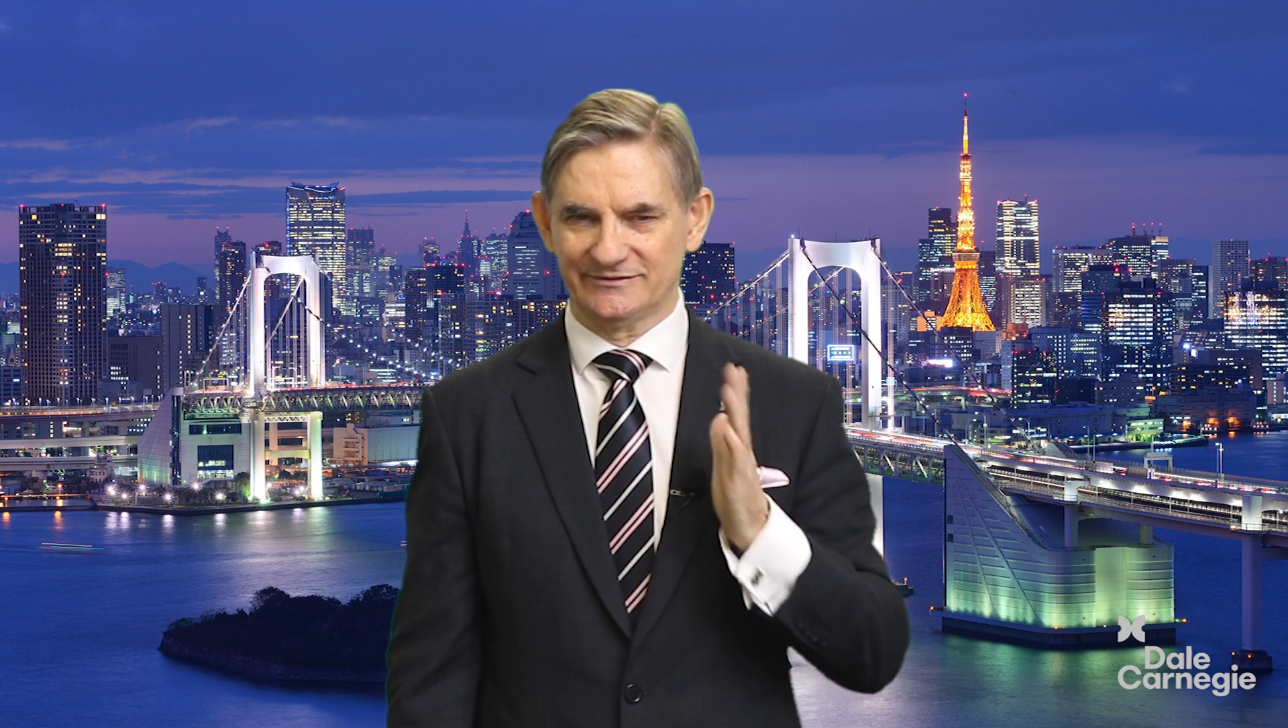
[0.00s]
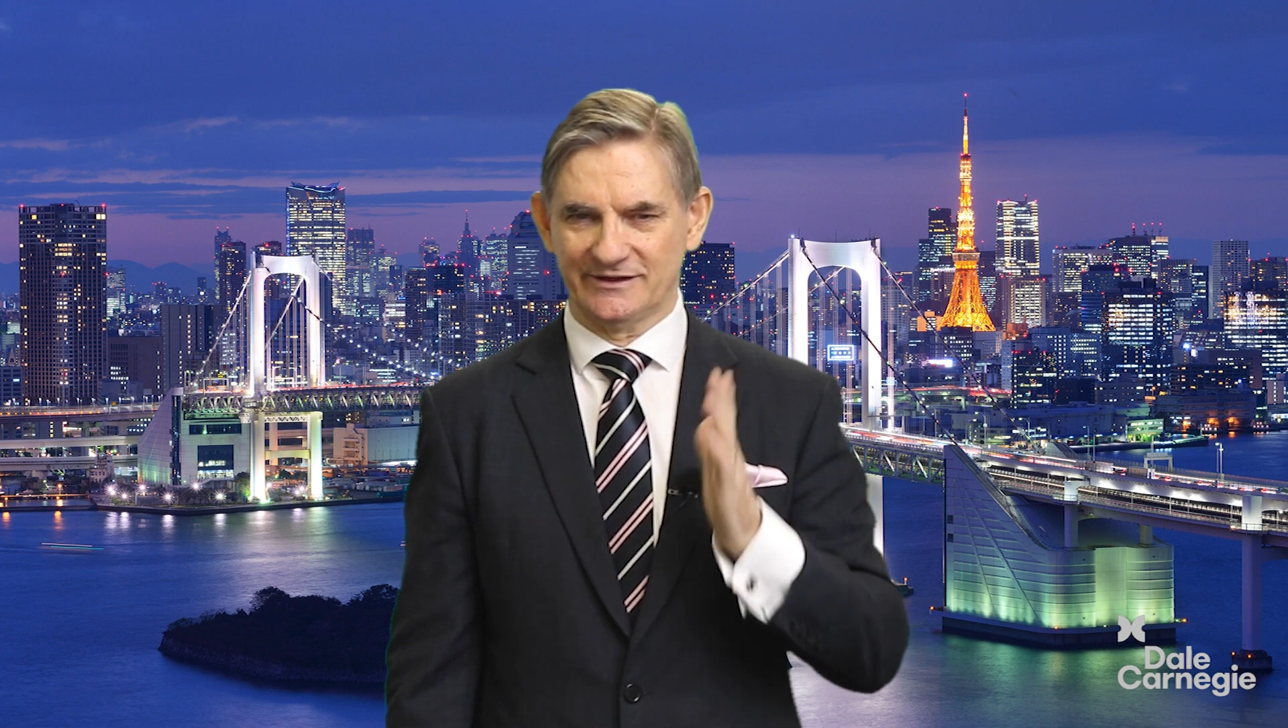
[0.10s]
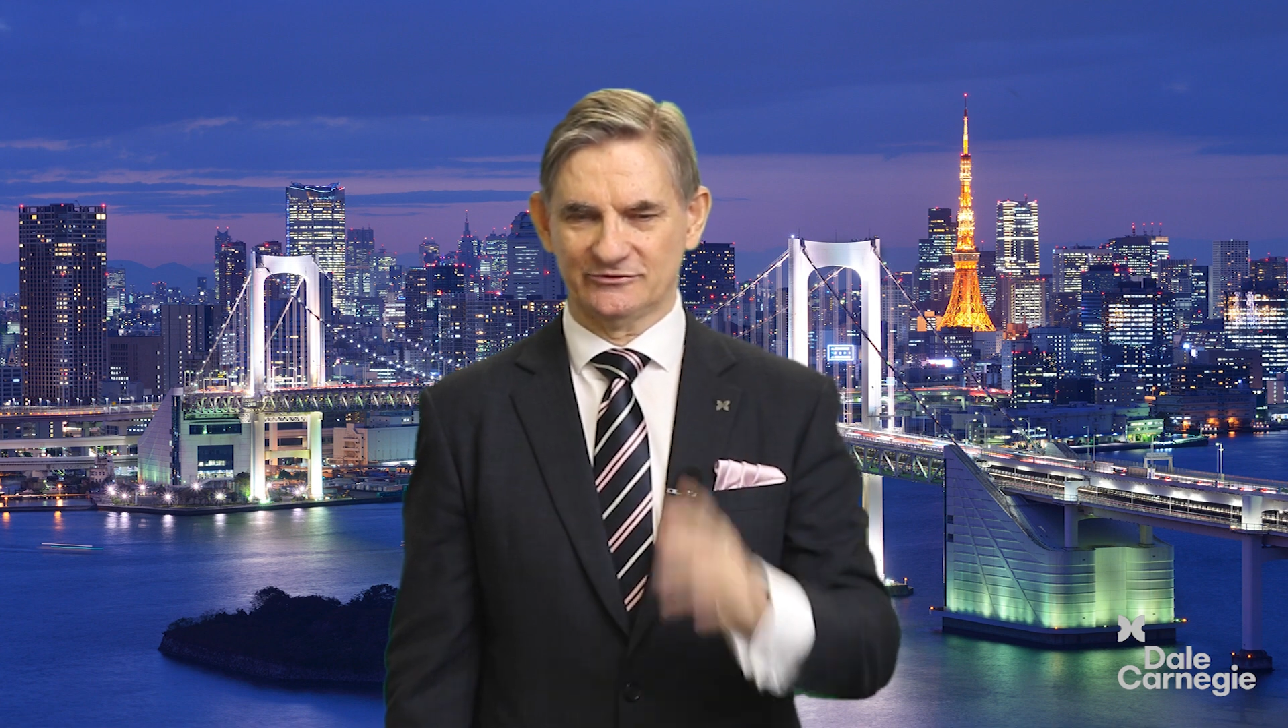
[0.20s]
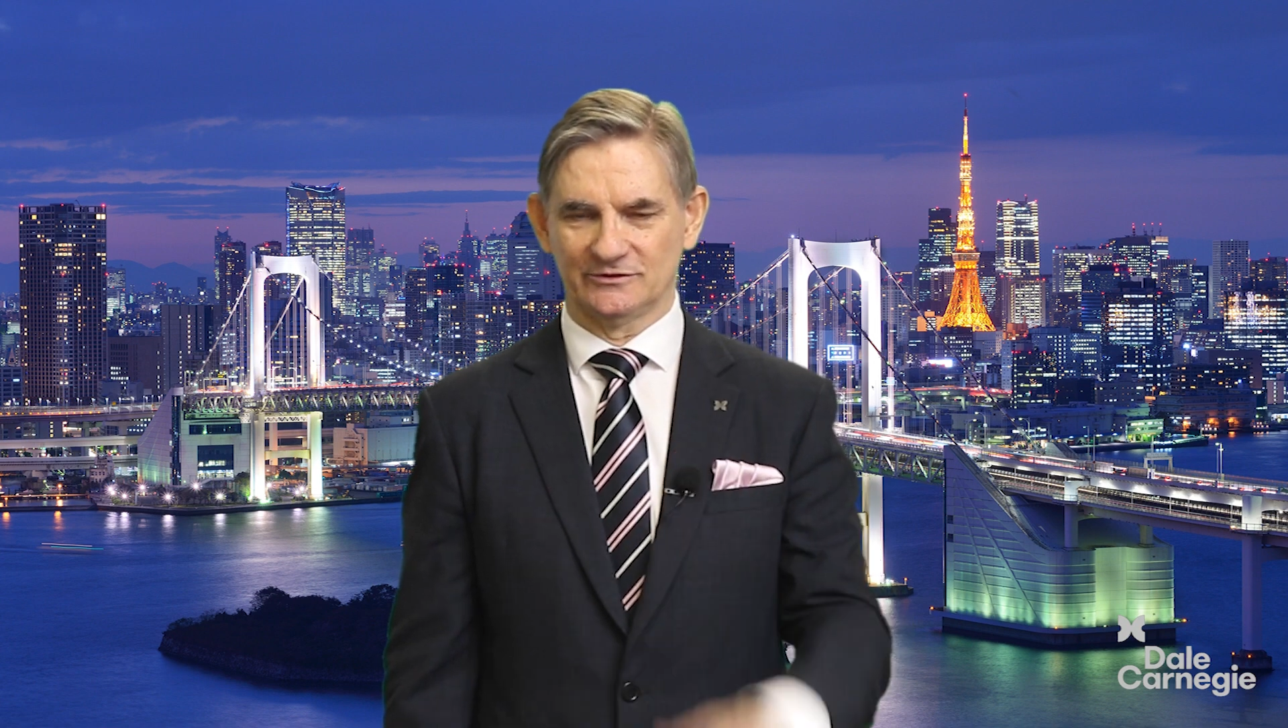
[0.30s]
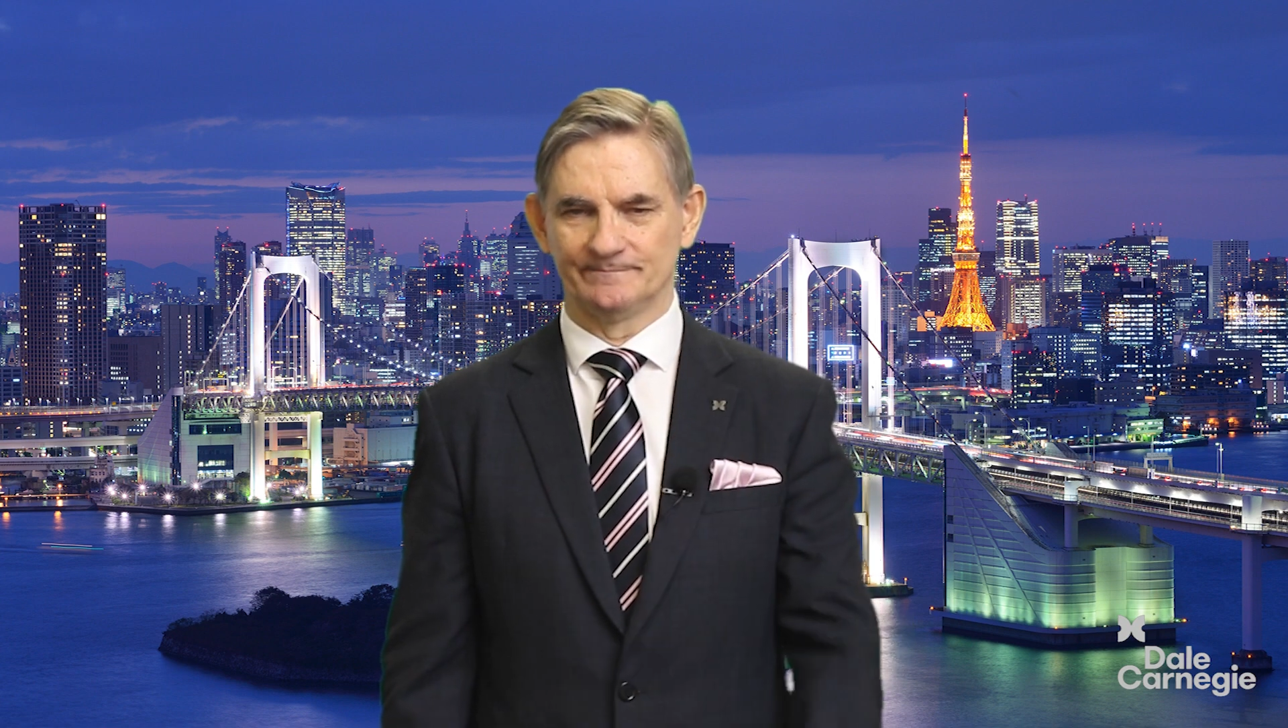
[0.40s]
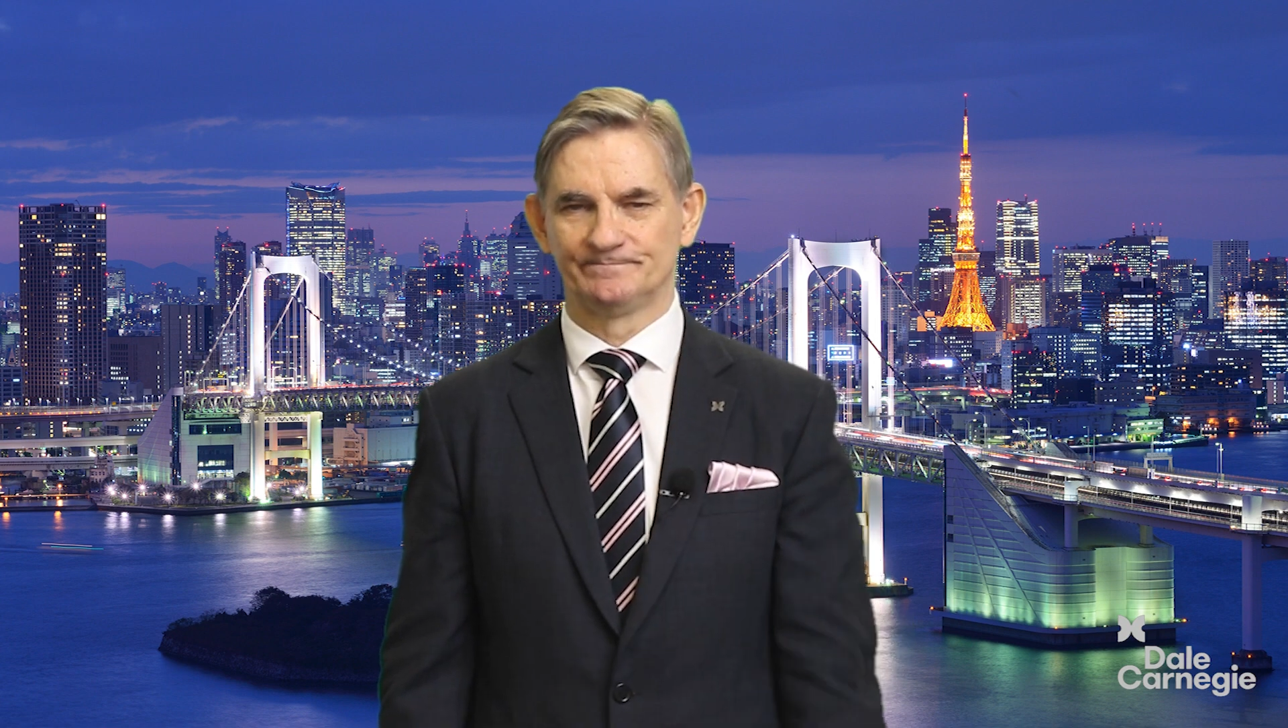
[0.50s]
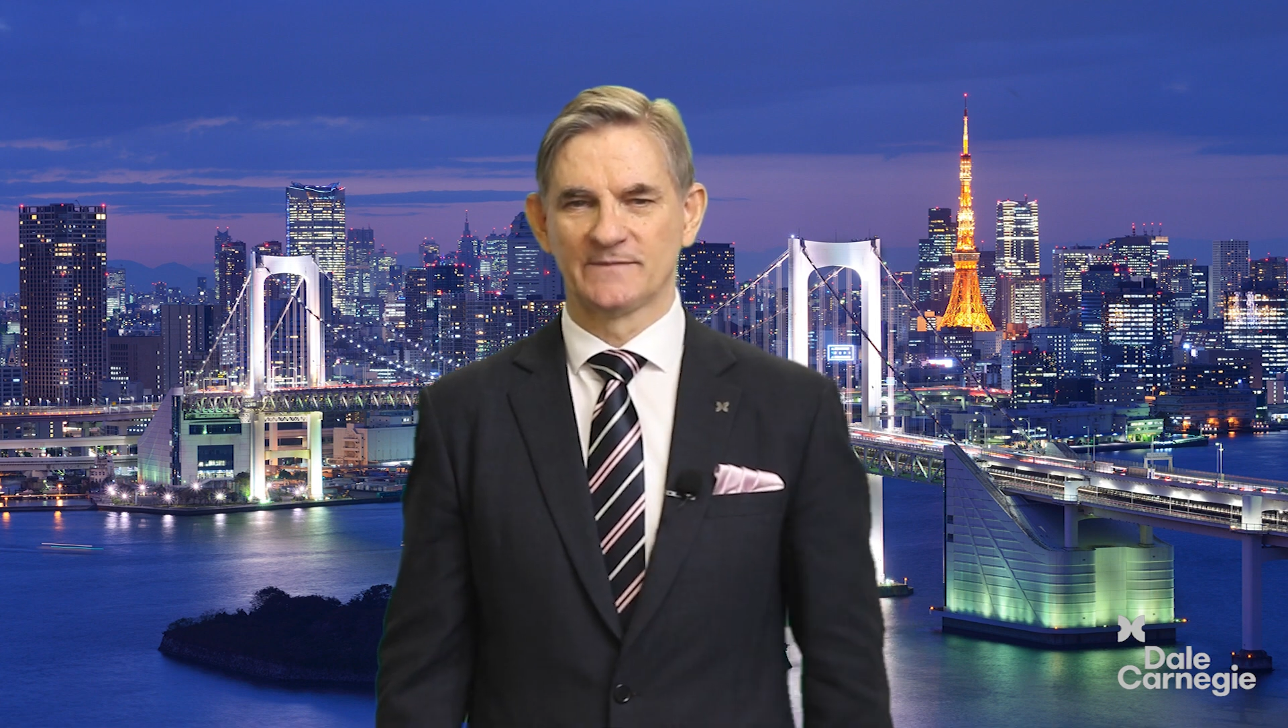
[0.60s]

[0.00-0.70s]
section.